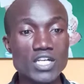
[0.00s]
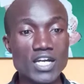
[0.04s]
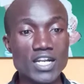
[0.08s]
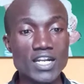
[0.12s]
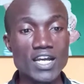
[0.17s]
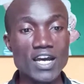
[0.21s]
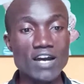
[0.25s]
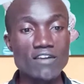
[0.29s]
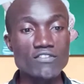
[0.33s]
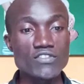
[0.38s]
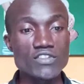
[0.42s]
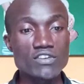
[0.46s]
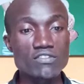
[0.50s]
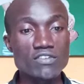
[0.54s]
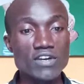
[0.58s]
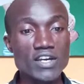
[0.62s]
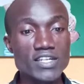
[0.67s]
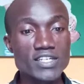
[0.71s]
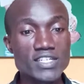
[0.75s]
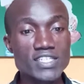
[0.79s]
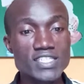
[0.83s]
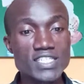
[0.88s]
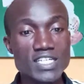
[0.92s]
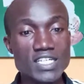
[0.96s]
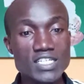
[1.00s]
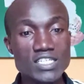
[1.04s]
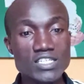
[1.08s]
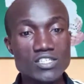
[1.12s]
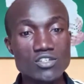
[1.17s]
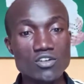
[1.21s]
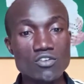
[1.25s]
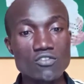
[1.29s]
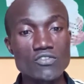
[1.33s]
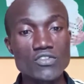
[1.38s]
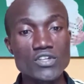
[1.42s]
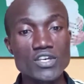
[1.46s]
and have the fine details
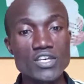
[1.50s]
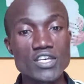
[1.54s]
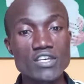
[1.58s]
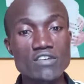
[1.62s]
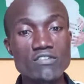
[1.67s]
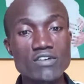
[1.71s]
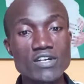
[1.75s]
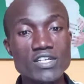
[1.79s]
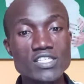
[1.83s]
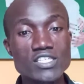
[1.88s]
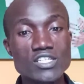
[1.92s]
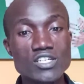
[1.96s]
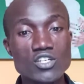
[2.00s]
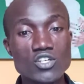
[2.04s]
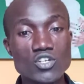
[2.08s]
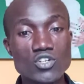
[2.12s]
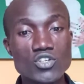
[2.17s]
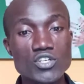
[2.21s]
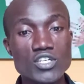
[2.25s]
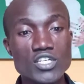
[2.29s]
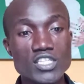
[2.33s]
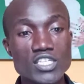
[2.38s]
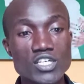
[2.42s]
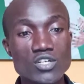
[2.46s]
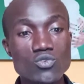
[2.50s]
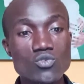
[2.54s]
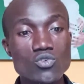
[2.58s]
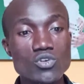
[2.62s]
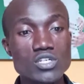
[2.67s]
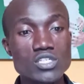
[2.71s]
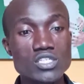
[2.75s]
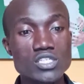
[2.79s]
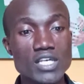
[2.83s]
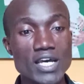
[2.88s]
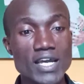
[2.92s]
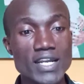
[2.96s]
of the events, including the
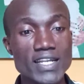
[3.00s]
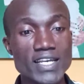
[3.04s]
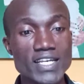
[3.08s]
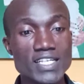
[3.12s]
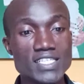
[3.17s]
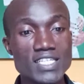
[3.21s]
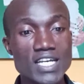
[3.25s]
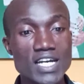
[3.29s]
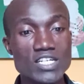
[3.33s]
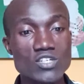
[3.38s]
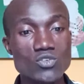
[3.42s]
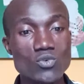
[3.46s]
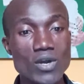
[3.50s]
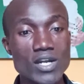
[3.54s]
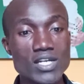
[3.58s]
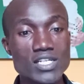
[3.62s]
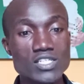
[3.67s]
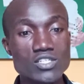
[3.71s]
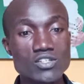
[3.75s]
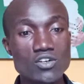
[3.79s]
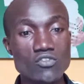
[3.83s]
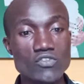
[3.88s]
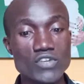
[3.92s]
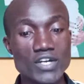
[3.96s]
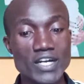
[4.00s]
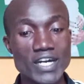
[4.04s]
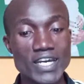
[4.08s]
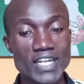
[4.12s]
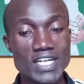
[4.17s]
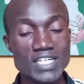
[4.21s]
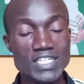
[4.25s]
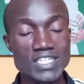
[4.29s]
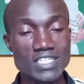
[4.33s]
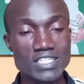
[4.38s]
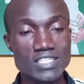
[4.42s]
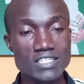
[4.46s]
quotes and exact words of the
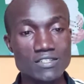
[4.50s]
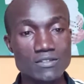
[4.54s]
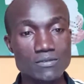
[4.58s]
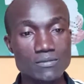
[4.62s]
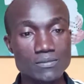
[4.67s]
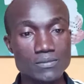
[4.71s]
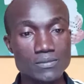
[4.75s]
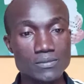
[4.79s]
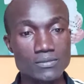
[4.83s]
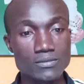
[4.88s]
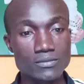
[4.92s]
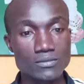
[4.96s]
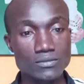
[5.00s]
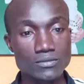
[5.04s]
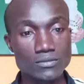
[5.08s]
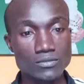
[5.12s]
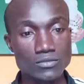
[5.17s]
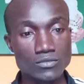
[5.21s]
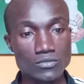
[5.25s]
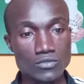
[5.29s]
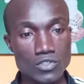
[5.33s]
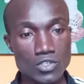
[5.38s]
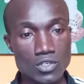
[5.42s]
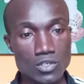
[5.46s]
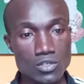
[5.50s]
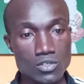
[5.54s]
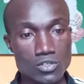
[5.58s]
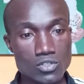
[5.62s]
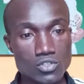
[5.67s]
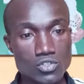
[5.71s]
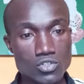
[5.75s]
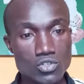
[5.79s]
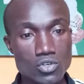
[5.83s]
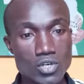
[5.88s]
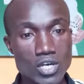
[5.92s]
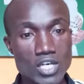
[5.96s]
characters.
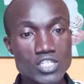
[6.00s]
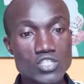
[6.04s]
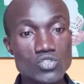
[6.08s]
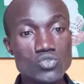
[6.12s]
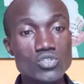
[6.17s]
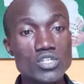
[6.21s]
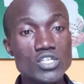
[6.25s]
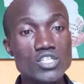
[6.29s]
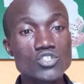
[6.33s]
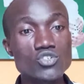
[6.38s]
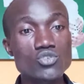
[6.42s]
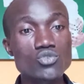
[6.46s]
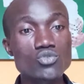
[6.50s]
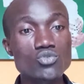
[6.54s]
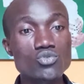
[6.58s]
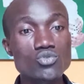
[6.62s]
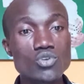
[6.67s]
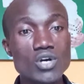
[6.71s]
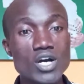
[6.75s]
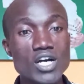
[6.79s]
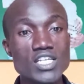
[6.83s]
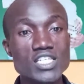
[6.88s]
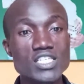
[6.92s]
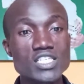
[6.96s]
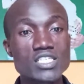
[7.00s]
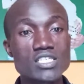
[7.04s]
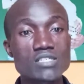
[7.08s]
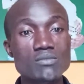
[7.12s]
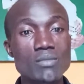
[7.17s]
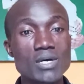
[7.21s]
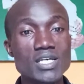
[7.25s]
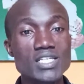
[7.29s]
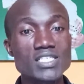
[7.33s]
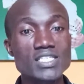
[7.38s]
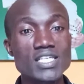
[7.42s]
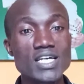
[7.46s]
So a student who has
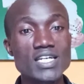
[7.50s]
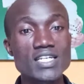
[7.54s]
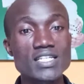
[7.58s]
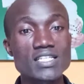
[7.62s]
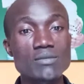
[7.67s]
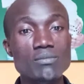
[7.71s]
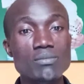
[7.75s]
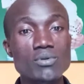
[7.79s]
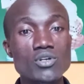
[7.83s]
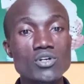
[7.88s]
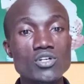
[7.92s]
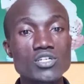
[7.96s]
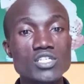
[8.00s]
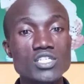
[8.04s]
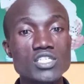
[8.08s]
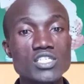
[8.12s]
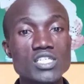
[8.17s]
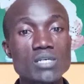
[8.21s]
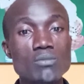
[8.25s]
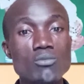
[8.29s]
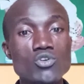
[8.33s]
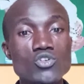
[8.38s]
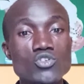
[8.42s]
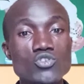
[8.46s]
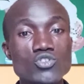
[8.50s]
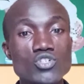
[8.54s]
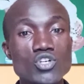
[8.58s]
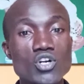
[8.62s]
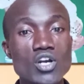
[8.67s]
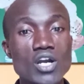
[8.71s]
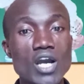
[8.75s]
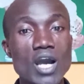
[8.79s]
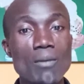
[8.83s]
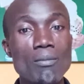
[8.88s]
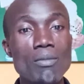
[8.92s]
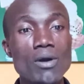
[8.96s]
mastered the plot is able to
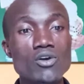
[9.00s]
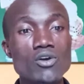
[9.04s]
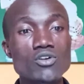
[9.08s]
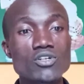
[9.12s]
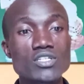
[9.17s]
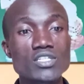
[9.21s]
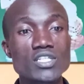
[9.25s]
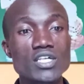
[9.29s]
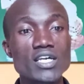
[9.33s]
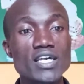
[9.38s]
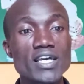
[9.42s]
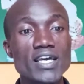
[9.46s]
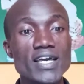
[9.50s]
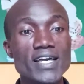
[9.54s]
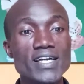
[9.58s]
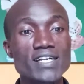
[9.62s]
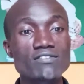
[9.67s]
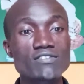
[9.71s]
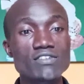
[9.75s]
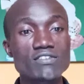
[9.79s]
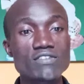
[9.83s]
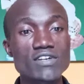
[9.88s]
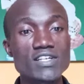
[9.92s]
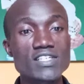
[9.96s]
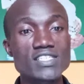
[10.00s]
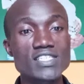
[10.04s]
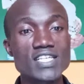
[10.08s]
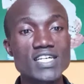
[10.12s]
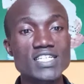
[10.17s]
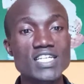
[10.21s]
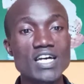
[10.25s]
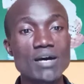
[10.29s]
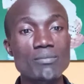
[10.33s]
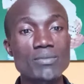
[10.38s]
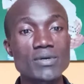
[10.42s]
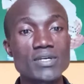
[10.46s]
talk about the events that
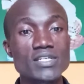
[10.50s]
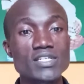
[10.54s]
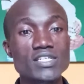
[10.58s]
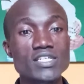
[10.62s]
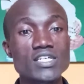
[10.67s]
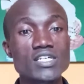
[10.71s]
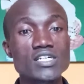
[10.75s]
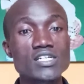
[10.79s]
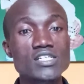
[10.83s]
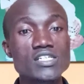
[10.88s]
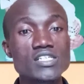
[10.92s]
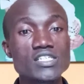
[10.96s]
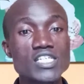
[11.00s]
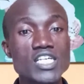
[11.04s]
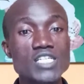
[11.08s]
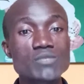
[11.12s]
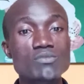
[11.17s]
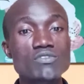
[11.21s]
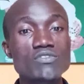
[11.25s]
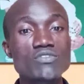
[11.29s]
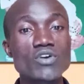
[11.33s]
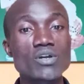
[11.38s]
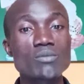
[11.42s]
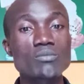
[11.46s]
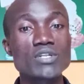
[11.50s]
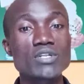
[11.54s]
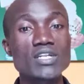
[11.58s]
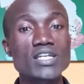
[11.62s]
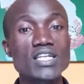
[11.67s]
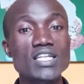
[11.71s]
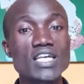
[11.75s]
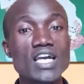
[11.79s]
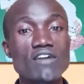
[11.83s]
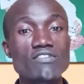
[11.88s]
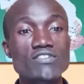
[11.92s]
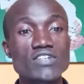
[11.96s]
happened just before,
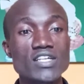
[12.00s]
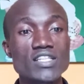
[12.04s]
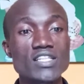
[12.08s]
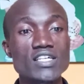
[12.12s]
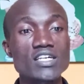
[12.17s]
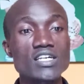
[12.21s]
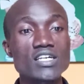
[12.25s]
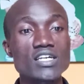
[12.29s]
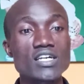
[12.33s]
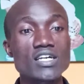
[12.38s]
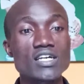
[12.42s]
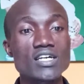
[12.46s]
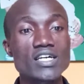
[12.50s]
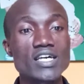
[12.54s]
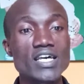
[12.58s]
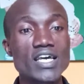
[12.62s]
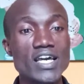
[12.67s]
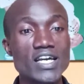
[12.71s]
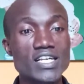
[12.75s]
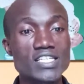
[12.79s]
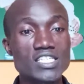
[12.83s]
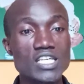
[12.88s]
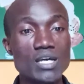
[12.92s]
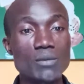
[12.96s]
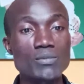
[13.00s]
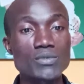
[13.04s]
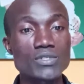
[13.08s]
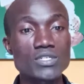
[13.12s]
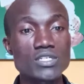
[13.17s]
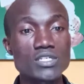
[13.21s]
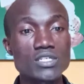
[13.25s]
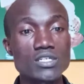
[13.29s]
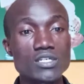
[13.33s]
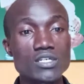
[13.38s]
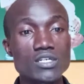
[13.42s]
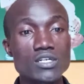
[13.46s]
immediately after the excerpt.